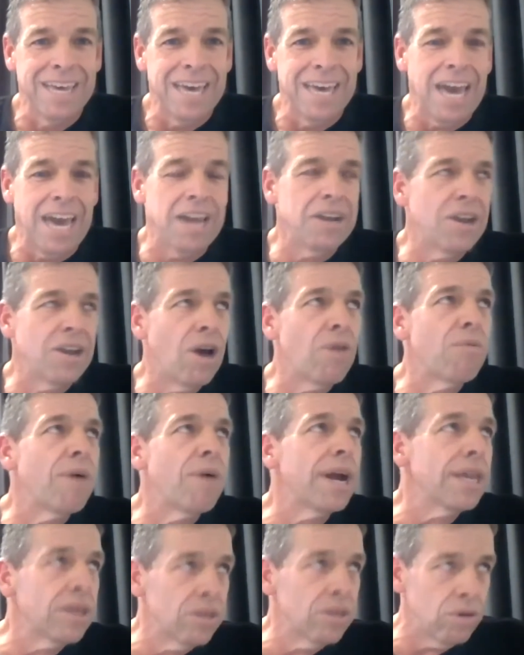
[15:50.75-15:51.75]
And no
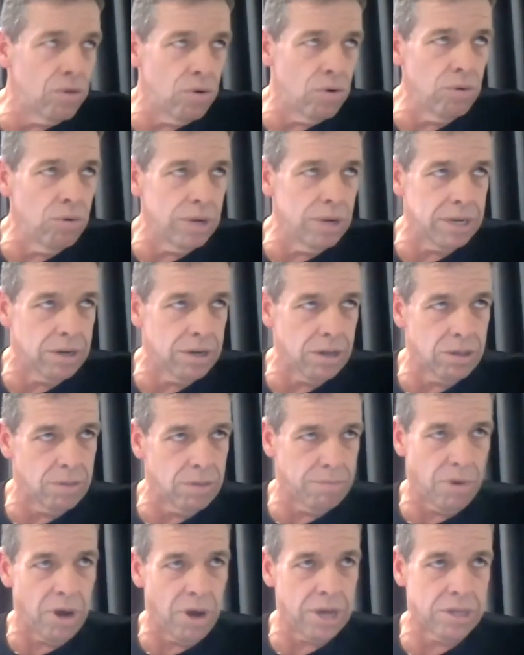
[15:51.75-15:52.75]
wonder the hooligan on the
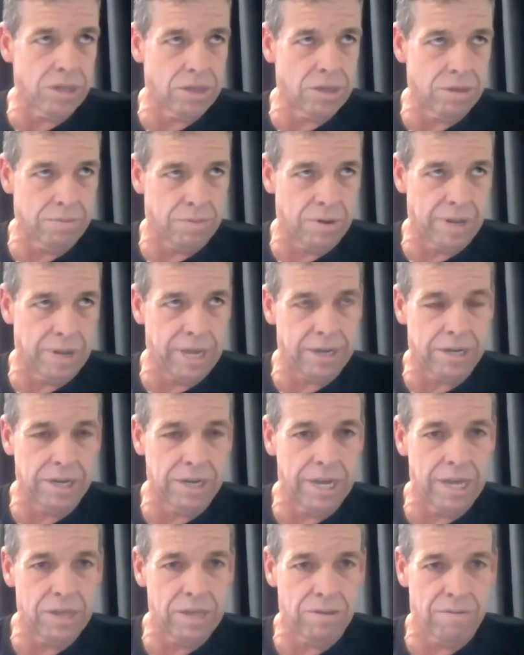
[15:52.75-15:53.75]
bike just about
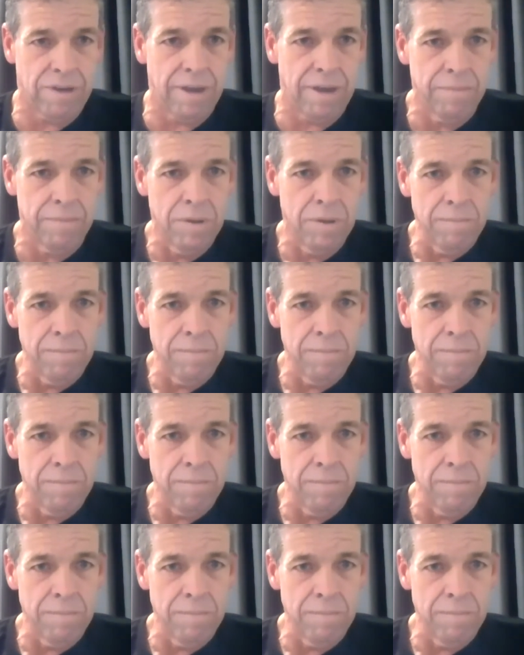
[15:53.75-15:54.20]
cleans her up,